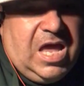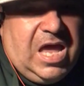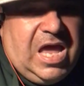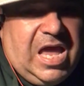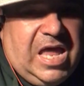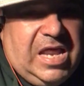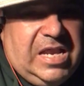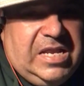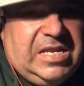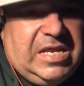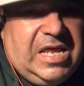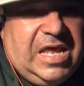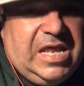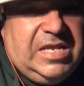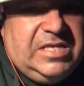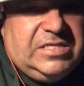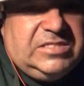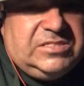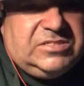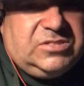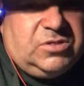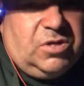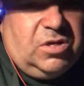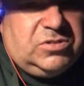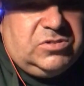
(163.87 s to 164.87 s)
and it
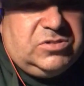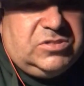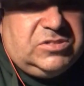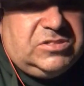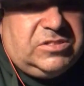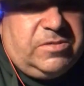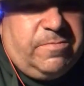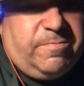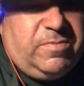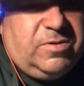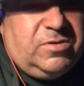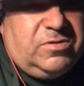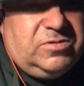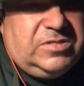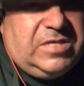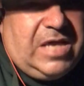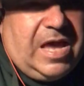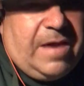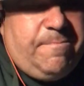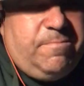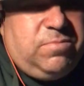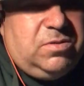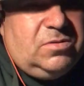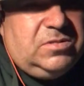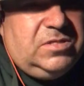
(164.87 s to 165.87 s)
starts with stability.
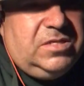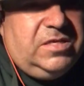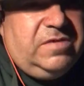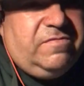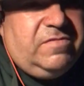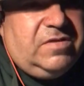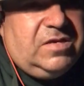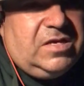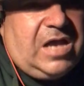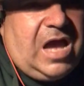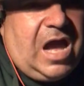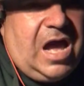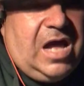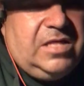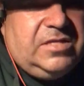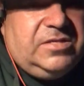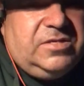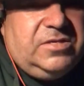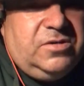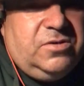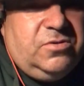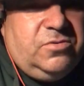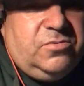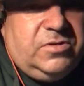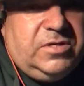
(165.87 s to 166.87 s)
I believe in
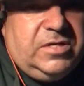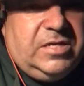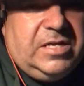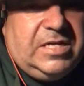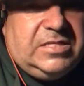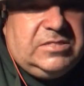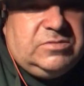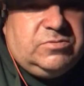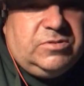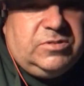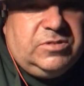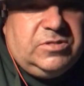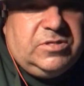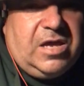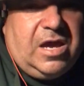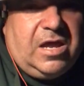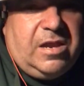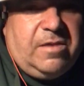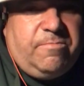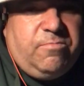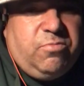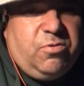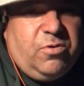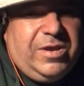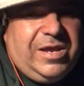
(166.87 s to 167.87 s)
continuity. That's what you got
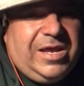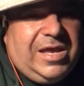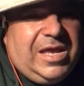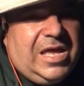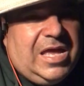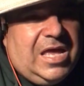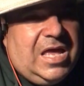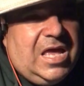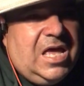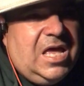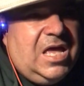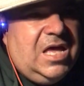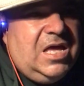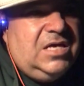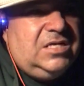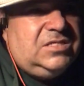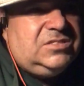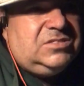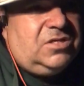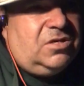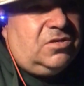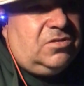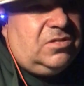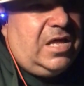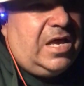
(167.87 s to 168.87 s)
to bring.
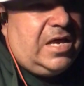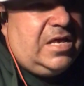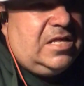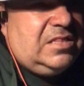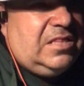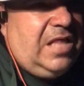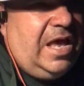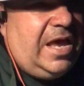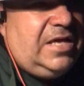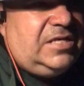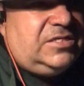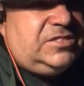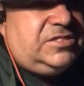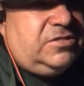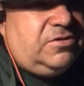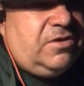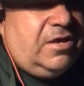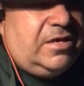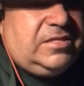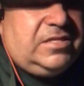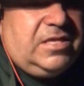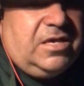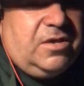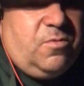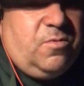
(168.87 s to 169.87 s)
So, like last year,
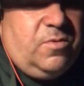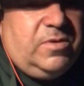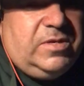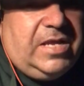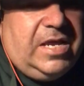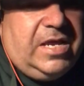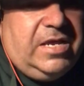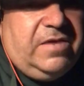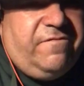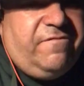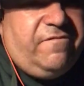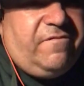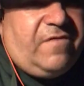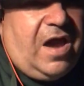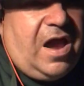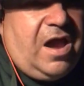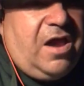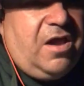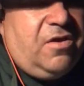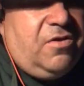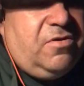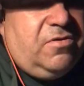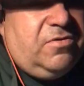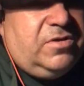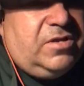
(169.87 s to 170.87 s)
I think when they
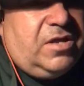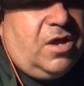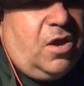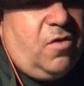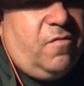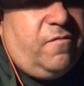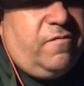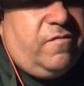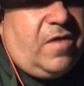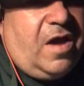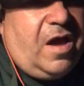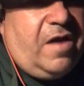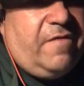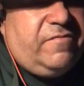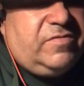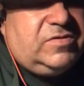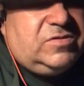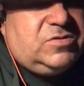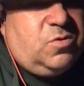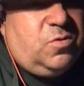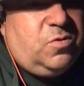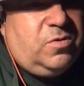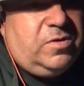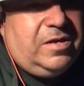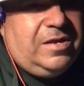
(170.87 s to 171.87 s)
fired the
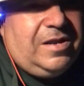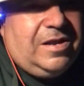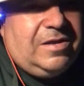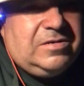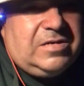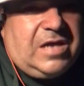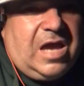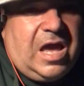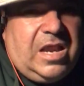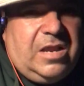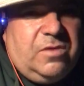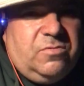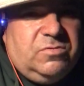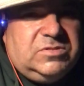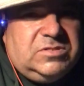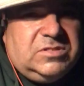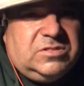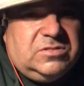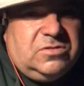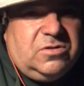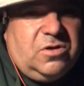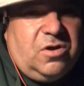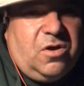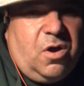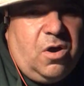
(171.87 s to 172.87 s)
offensive coordinator, I kind of was a
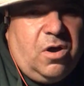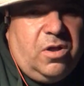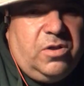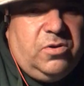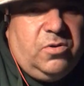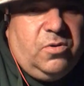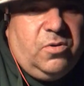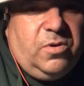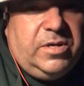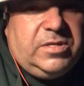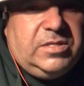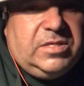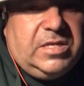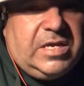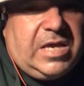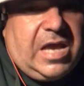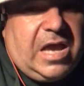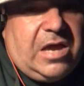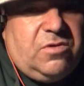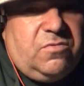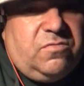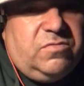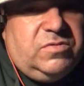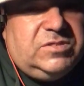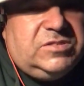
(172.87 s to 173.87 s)
little annoyed. Like
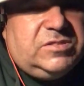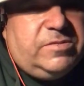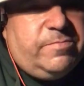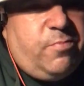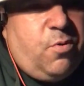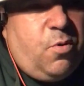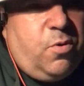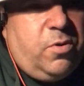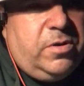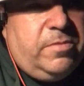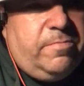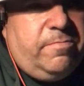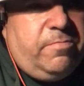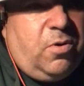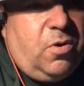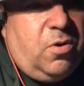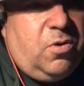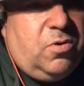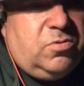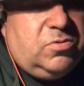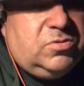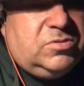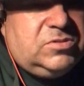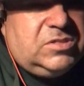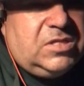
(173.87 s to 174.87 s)
I always supported
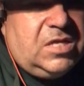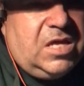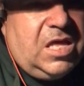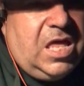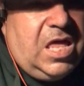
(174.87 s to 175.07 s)
Bowles,